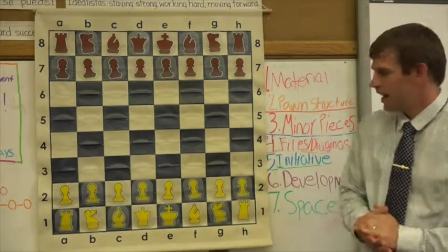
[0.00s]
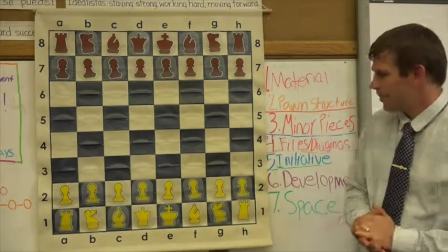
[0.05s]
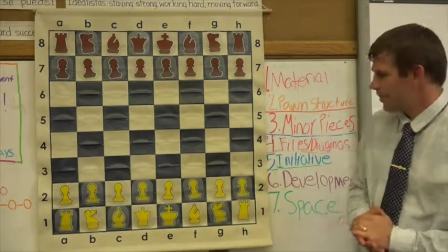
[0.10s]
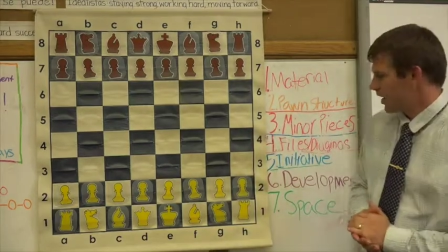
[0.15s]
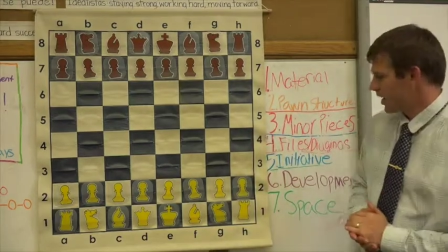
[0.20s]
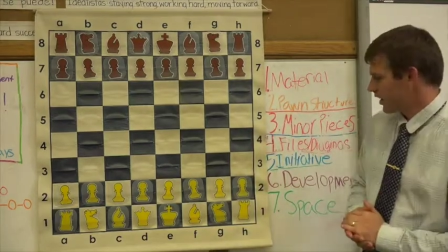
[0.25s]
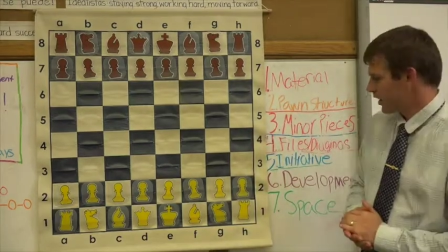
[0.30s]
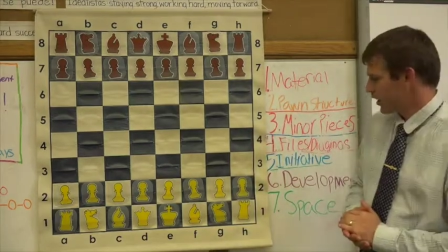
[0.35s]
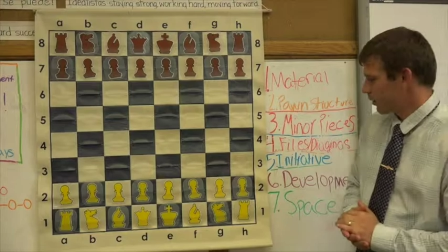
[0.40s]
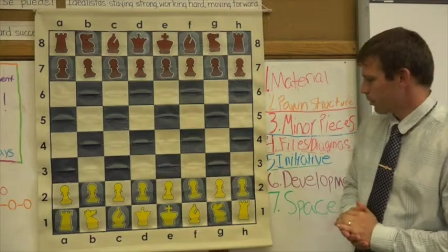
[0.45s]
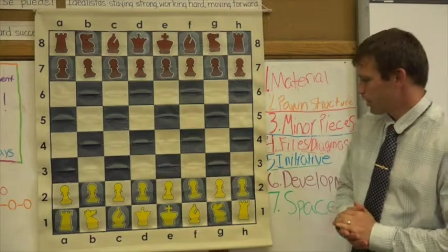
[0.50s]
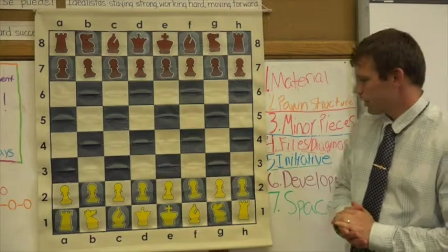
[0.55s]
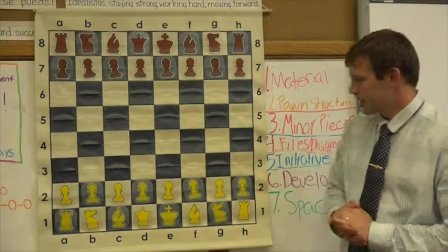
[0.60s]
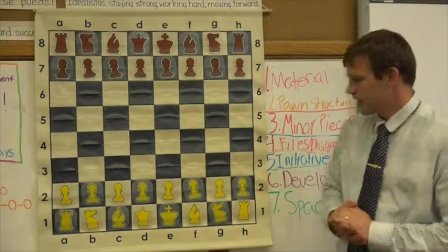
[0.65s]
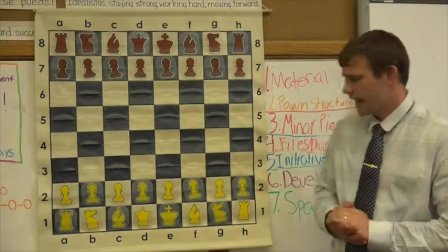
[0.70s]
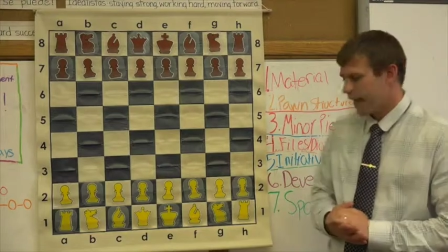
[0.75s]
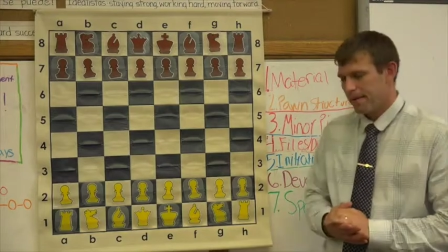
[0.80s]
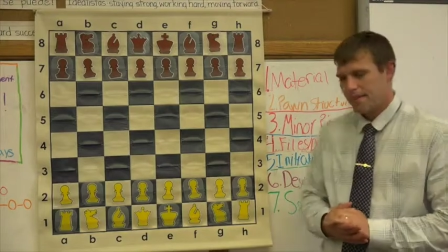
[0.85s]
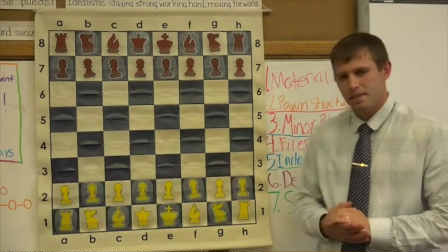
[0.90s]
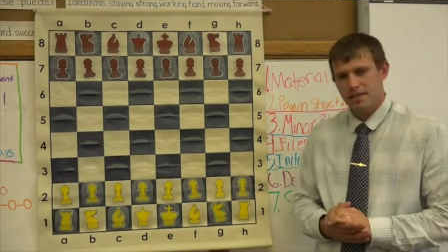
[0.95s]
I'm not going
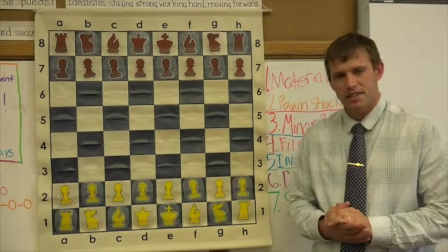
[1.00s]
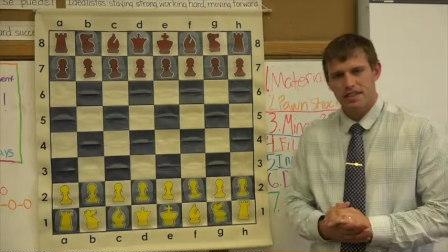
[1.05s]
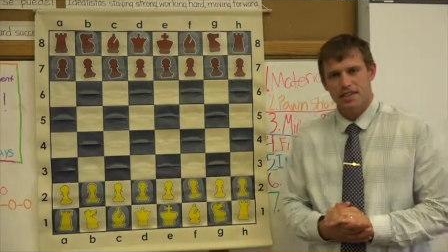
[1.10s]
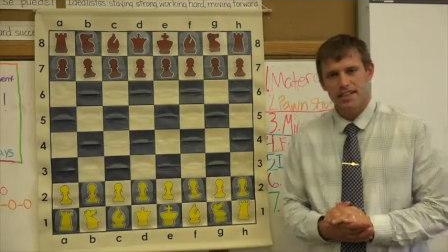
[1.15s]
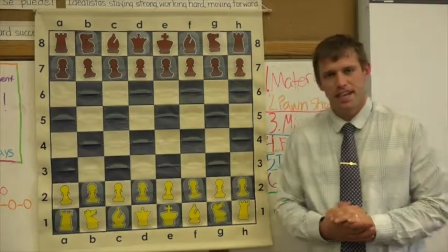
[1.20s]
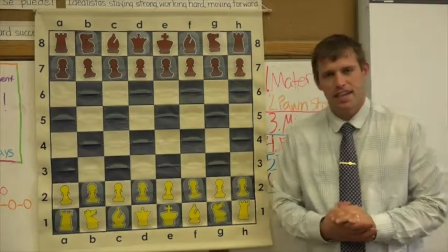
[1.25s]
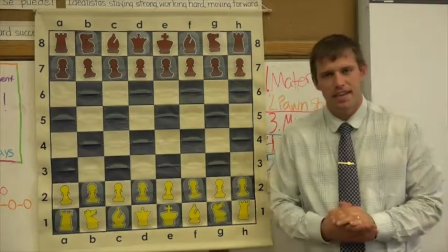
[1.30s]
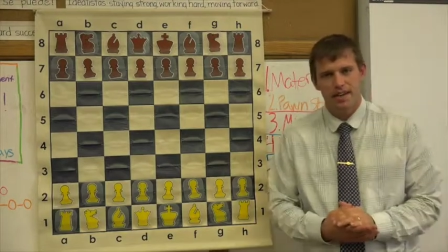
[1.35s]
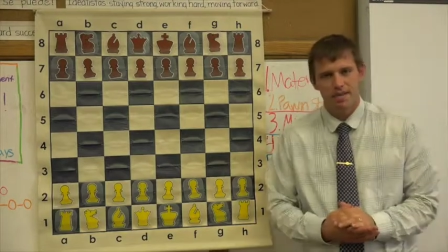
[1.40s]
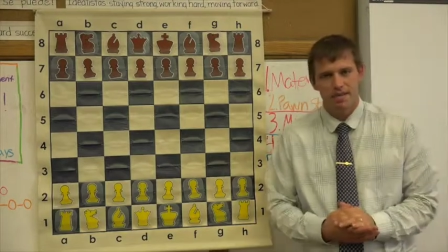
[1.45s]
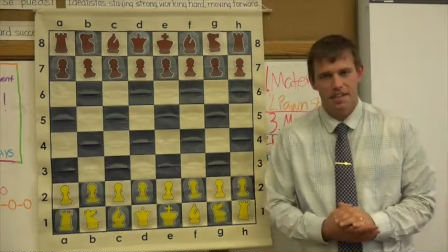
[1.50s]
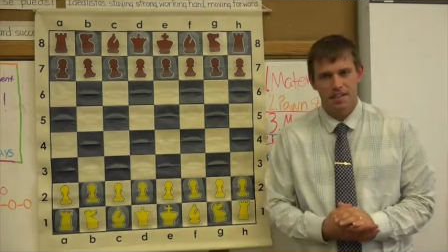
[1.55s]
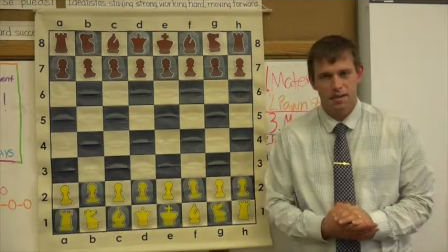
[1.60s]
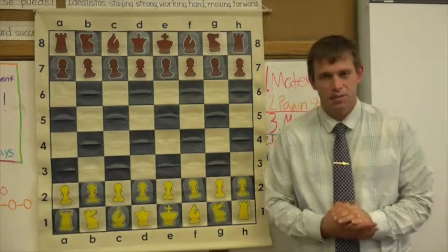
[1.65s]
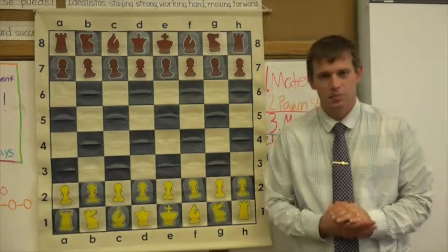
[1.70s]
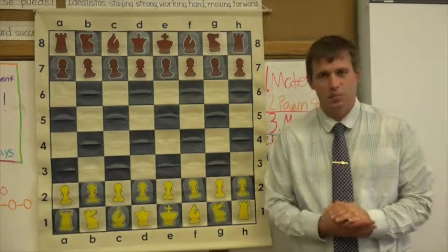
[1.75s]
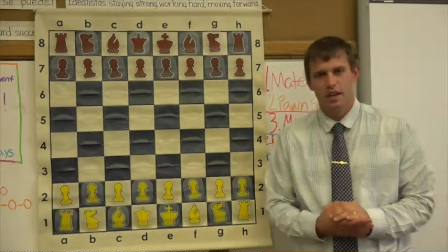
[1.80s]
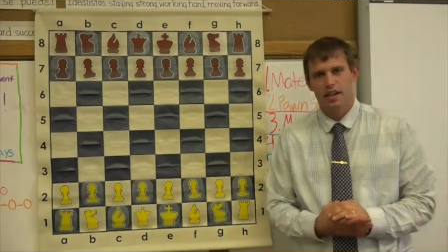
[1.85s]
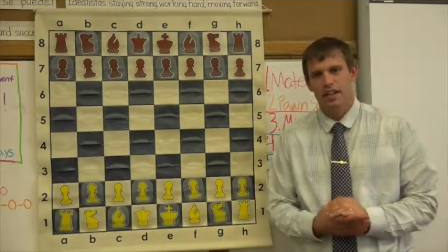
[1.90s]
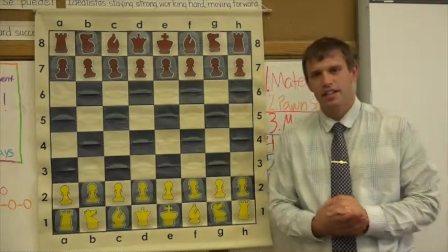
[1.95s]
to recap it today, I'm going to
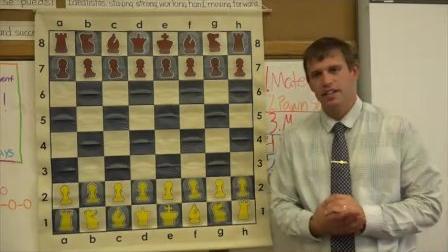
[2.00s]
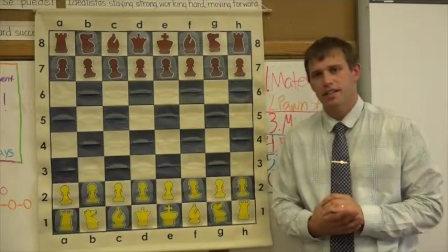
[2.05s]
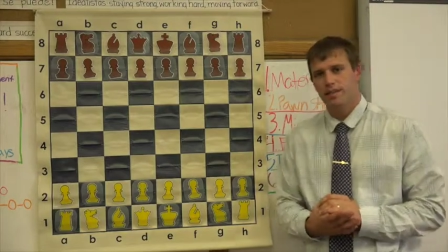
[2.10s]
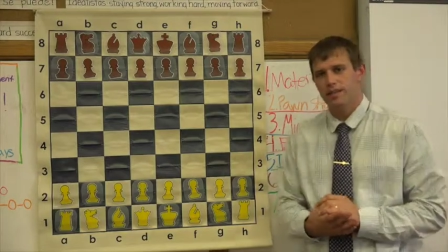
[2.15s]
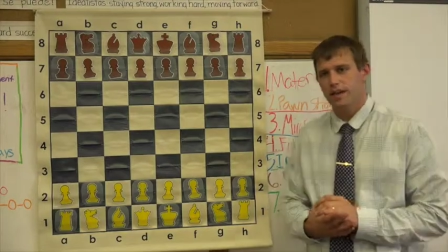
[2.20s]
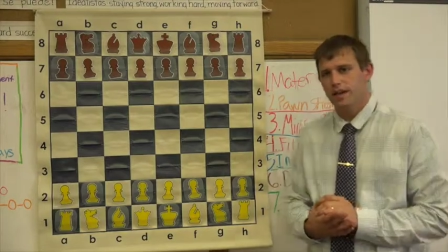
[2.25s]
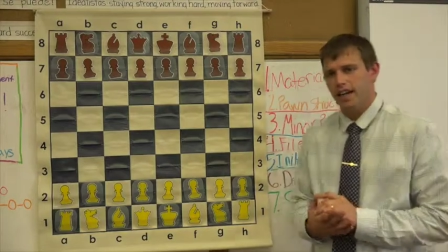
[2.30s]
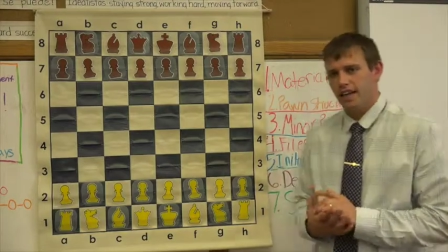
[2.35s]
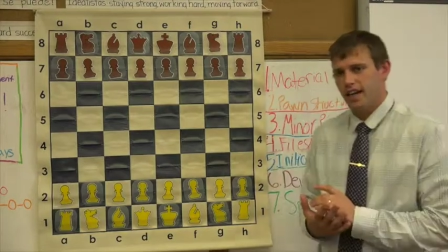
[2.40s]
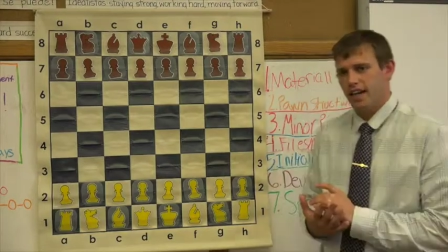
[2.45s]
get right into it.